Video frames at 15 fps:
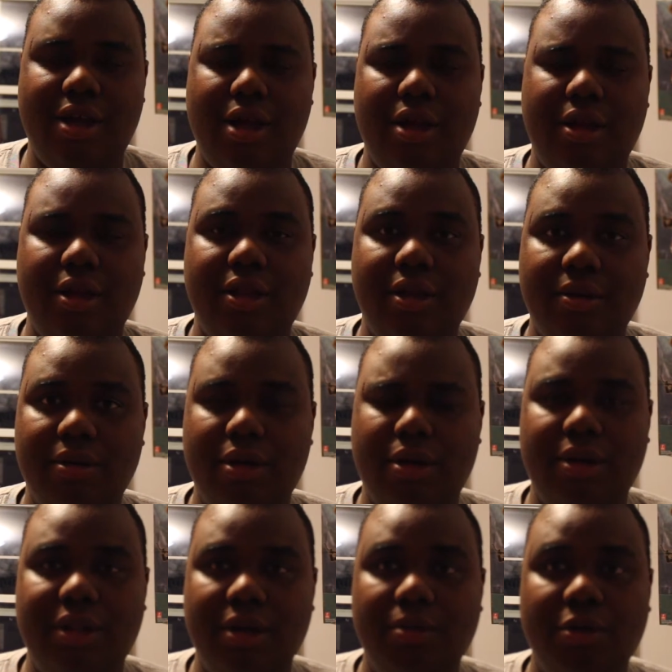
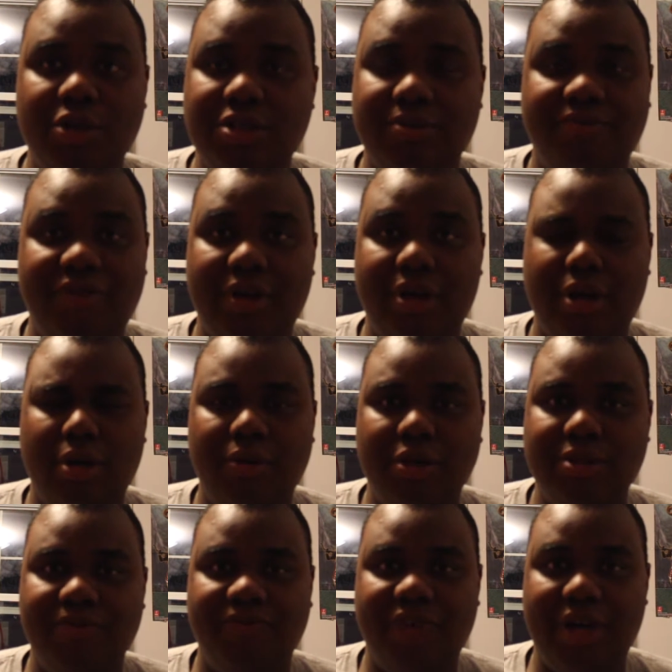there were some
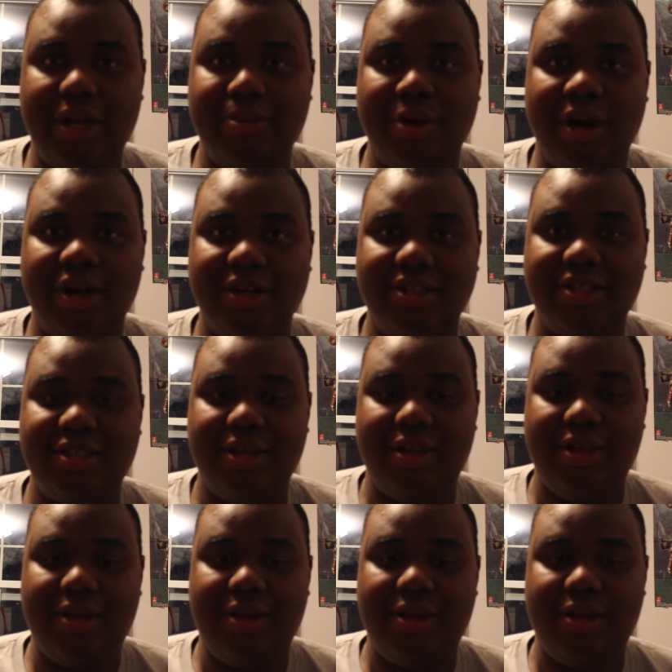funny parts,